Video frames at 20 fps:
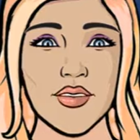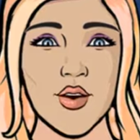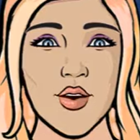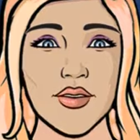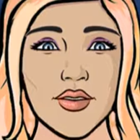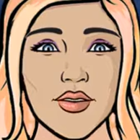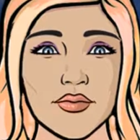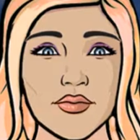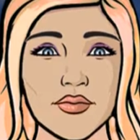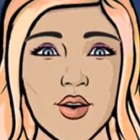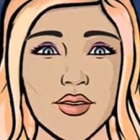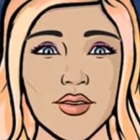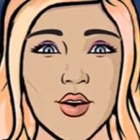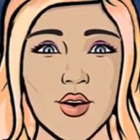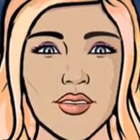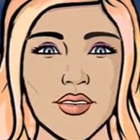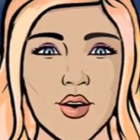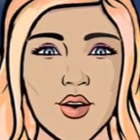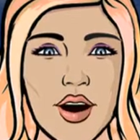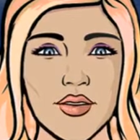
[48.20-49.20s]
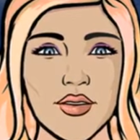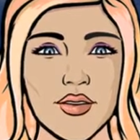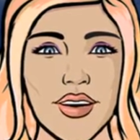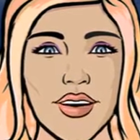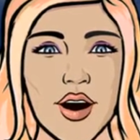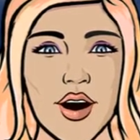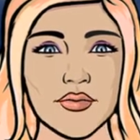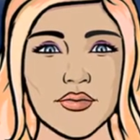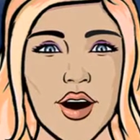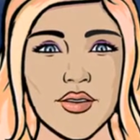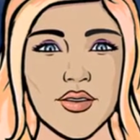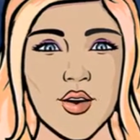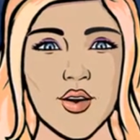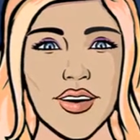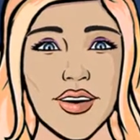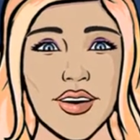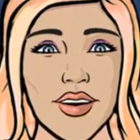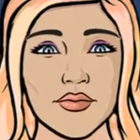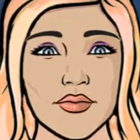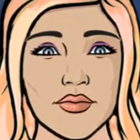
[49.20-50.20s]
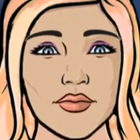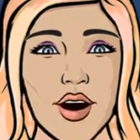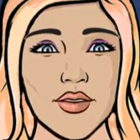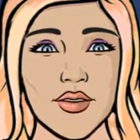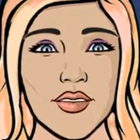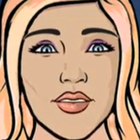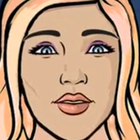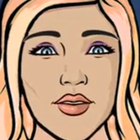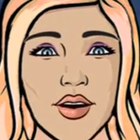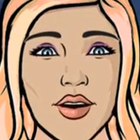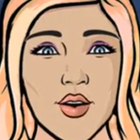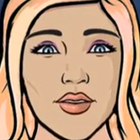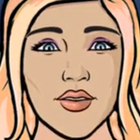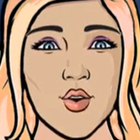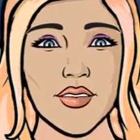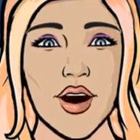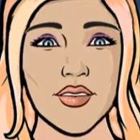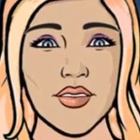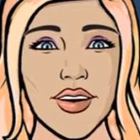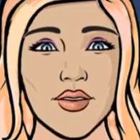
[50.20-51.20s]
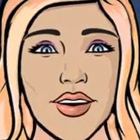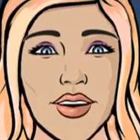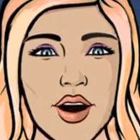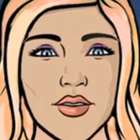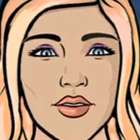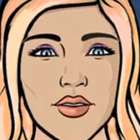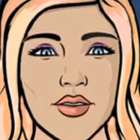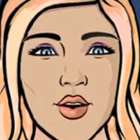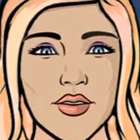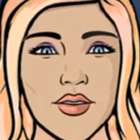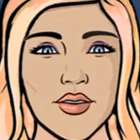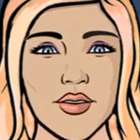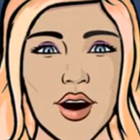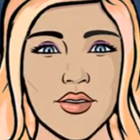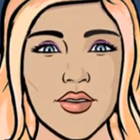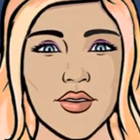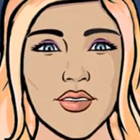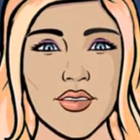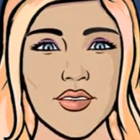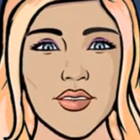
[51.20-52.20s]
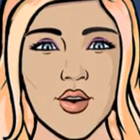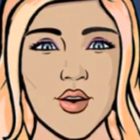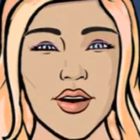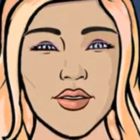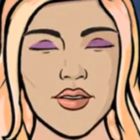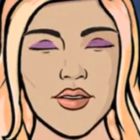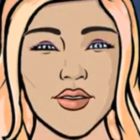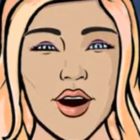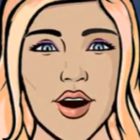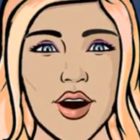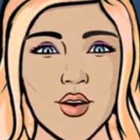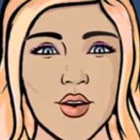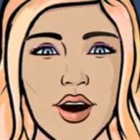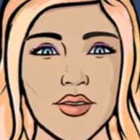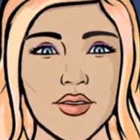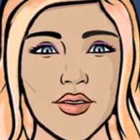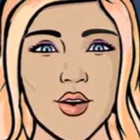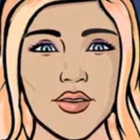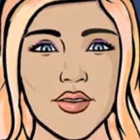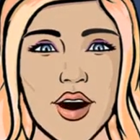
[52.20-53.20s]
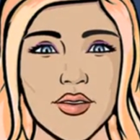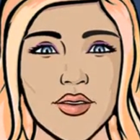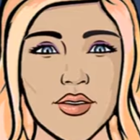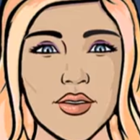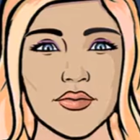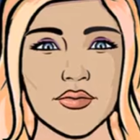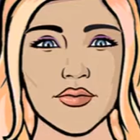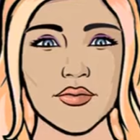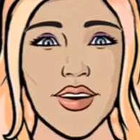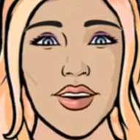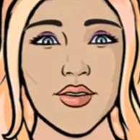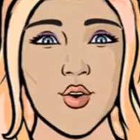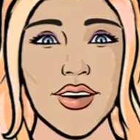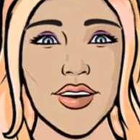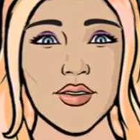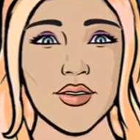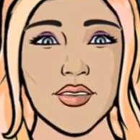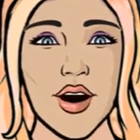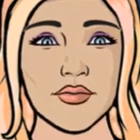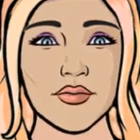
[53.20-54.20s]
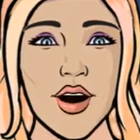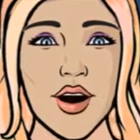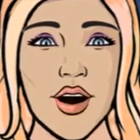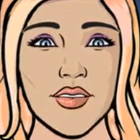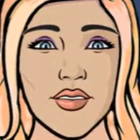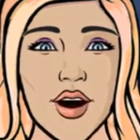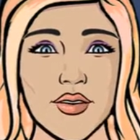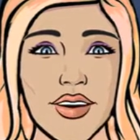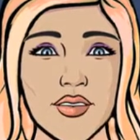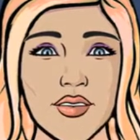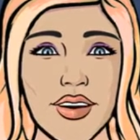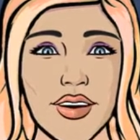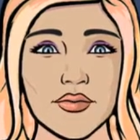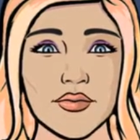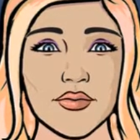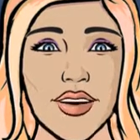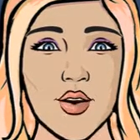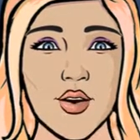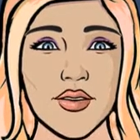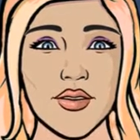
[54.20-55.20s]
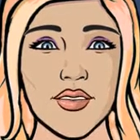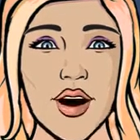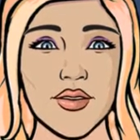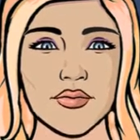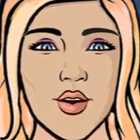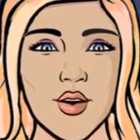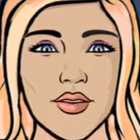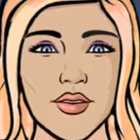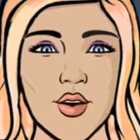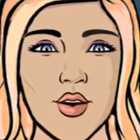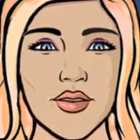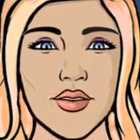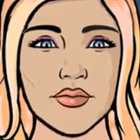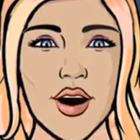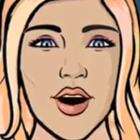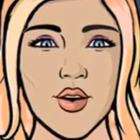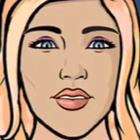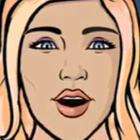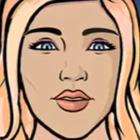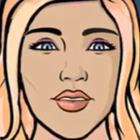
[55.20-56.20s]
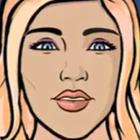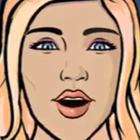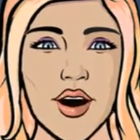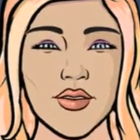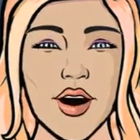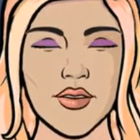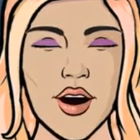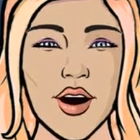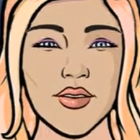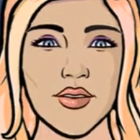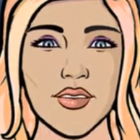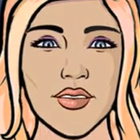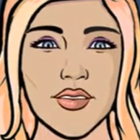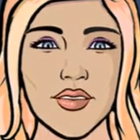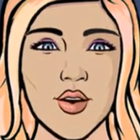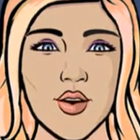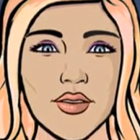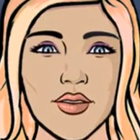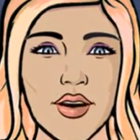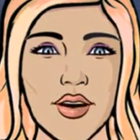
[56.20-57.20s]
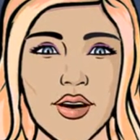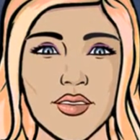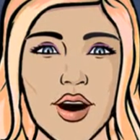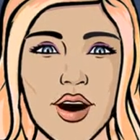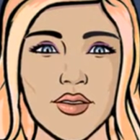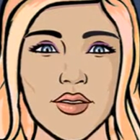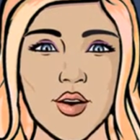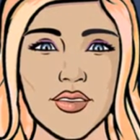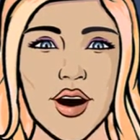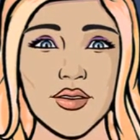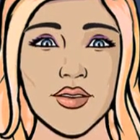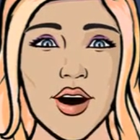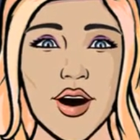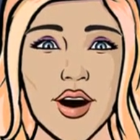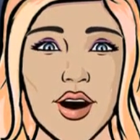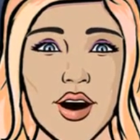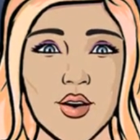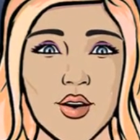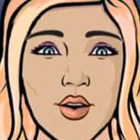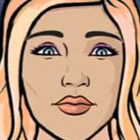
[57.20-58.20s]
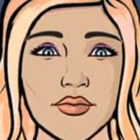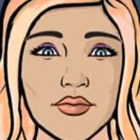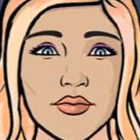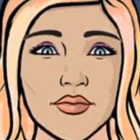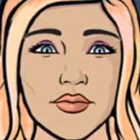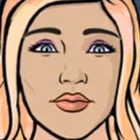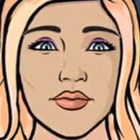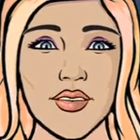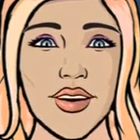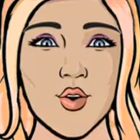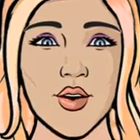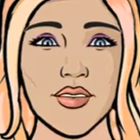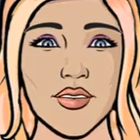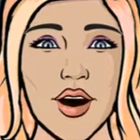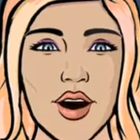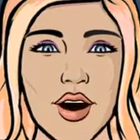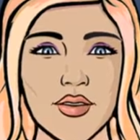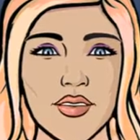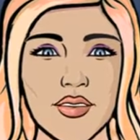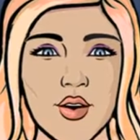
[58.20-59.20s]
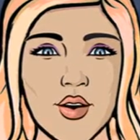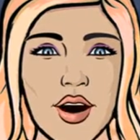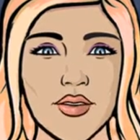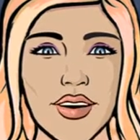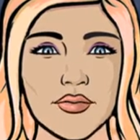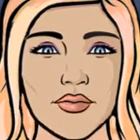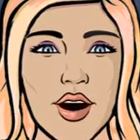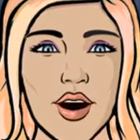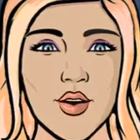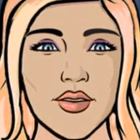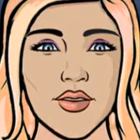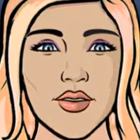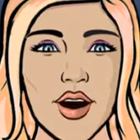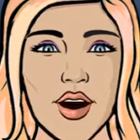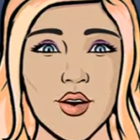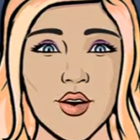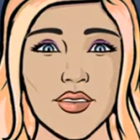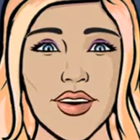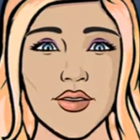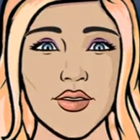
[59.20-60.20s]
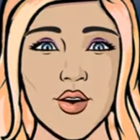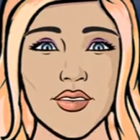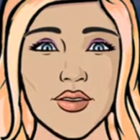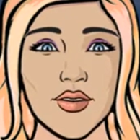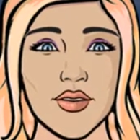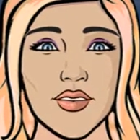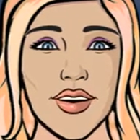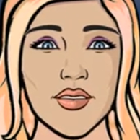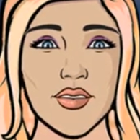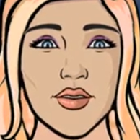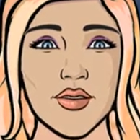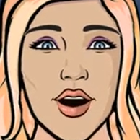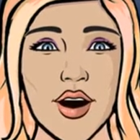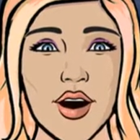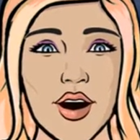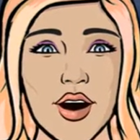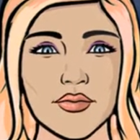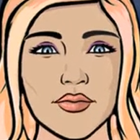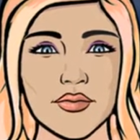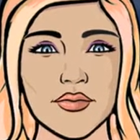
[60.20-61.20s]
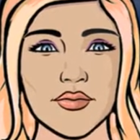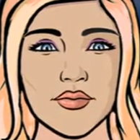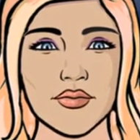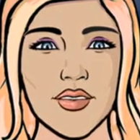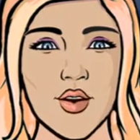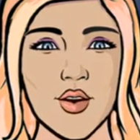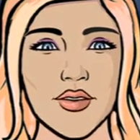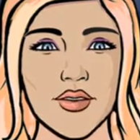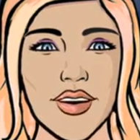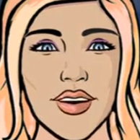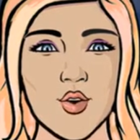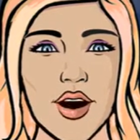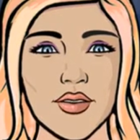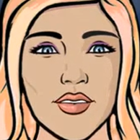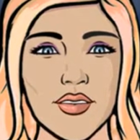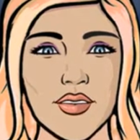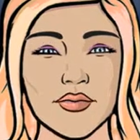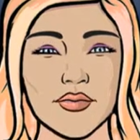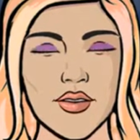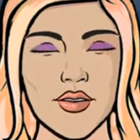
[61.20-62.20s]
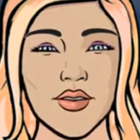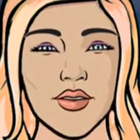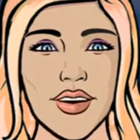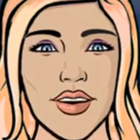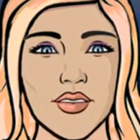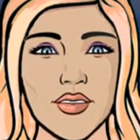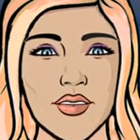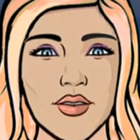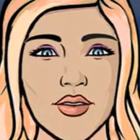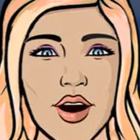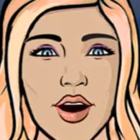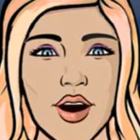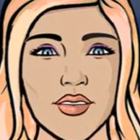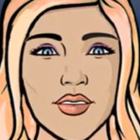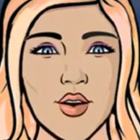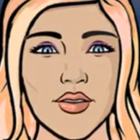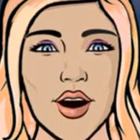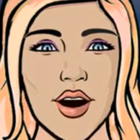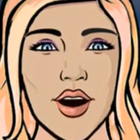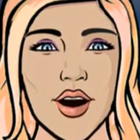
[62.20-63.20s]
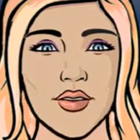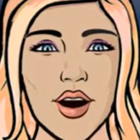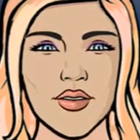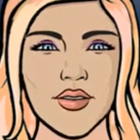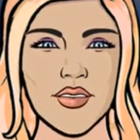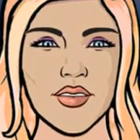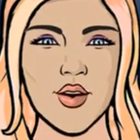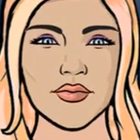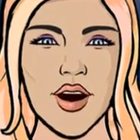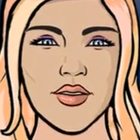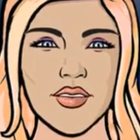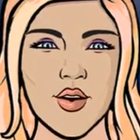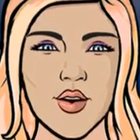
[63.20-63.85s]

Gresham Professor of Geometry, and surveyor to the City of London after the Great Fire of London in which capacity he appears to have performed more than half of all the surveys after the fire. He was also an important architect of his time, though few of his buildings now survive and some of